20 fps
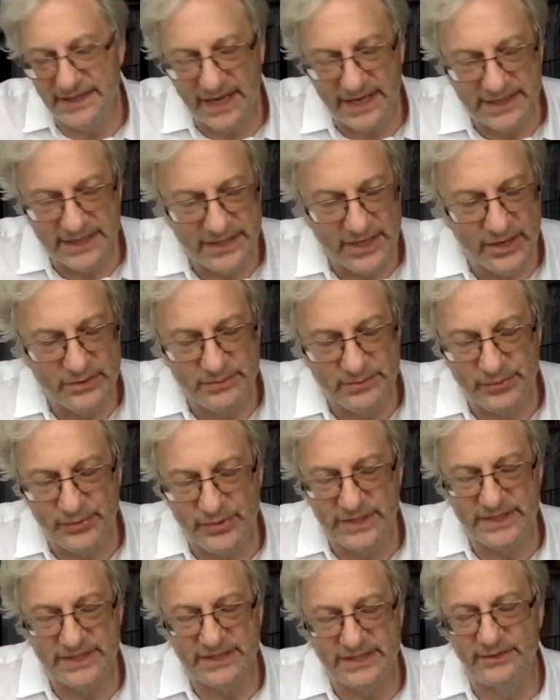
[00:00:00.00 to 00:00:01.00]
unknown
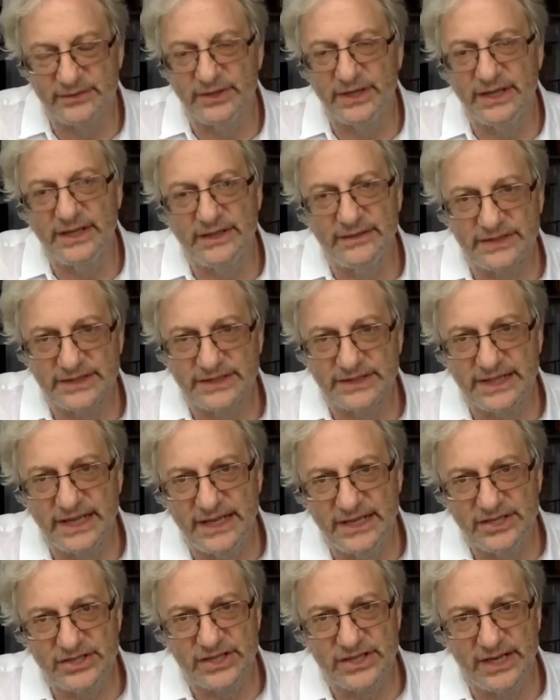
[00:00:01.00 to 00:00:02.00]
prince arrives
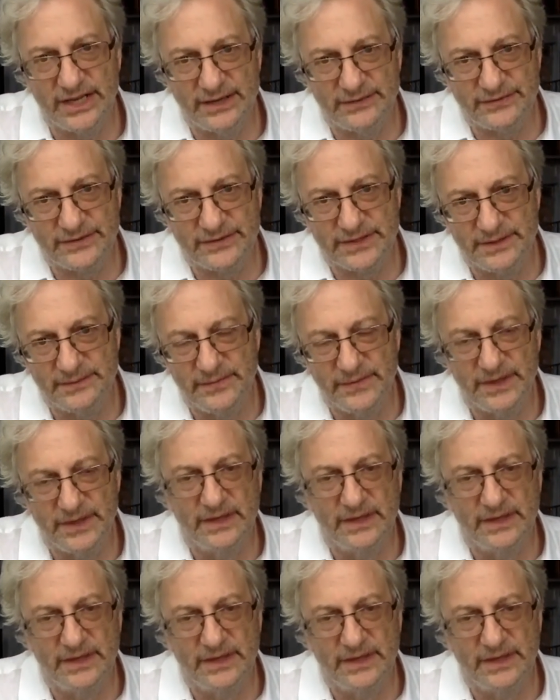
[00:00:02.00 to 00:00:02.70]
stage left